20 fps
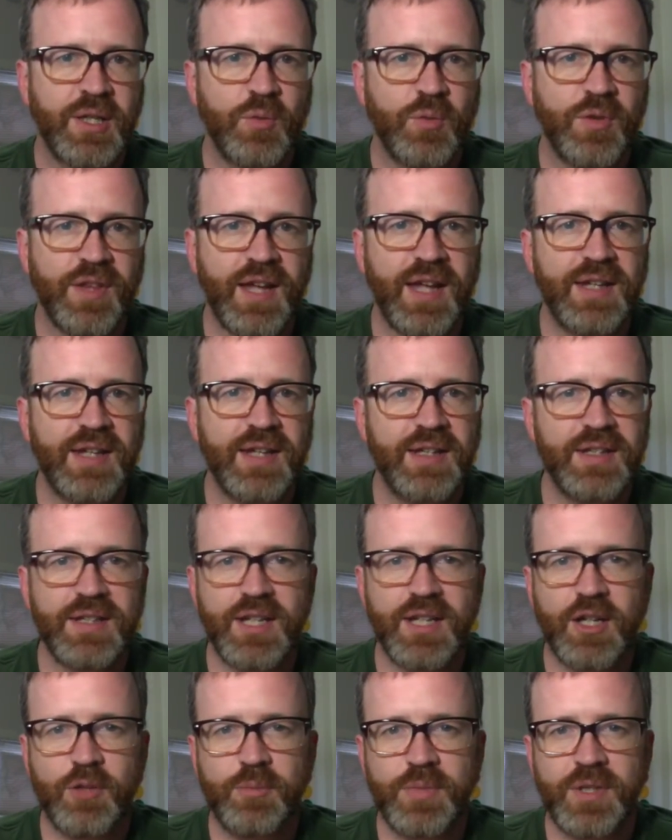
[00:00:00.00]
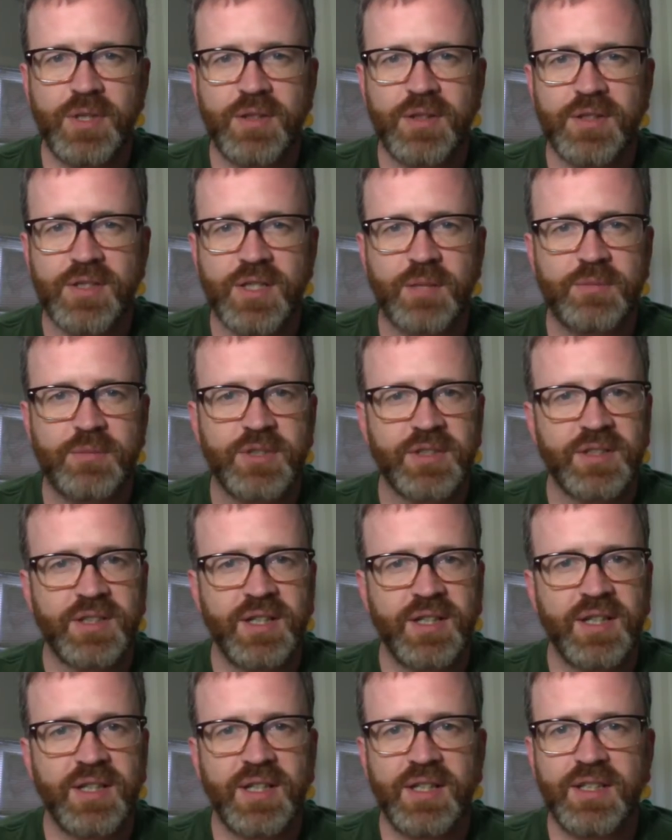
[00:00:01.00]
with any noun being the subject
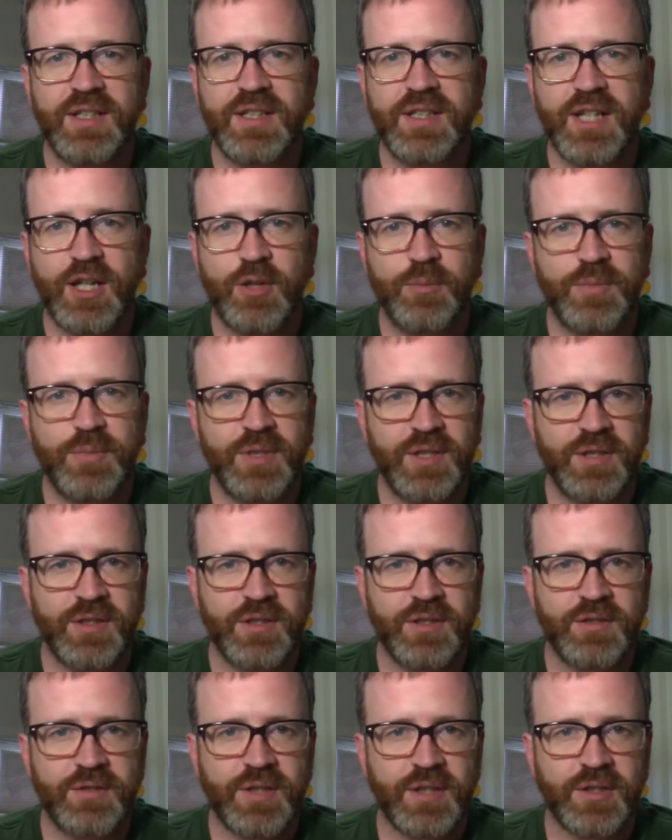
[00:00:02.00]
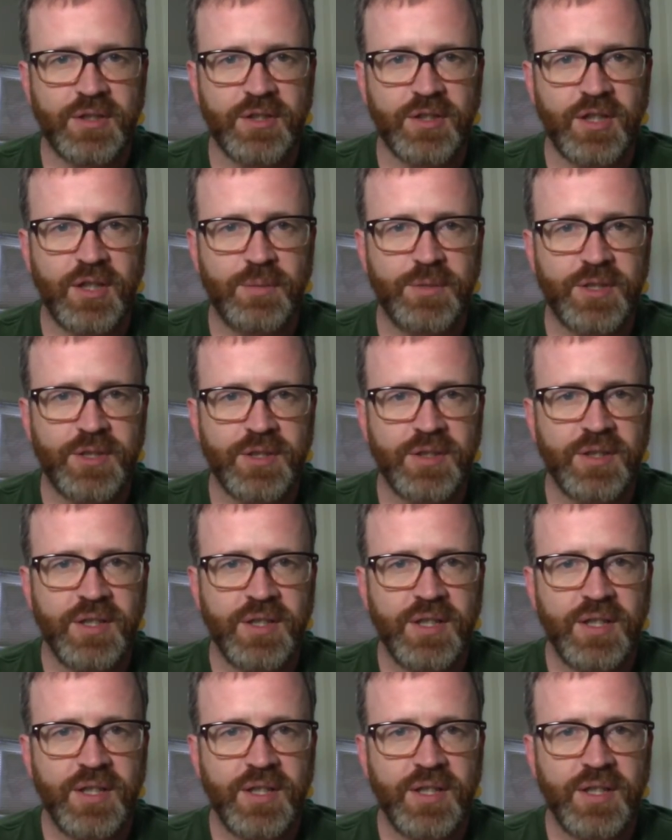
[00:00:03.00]
and any noun being the direct object.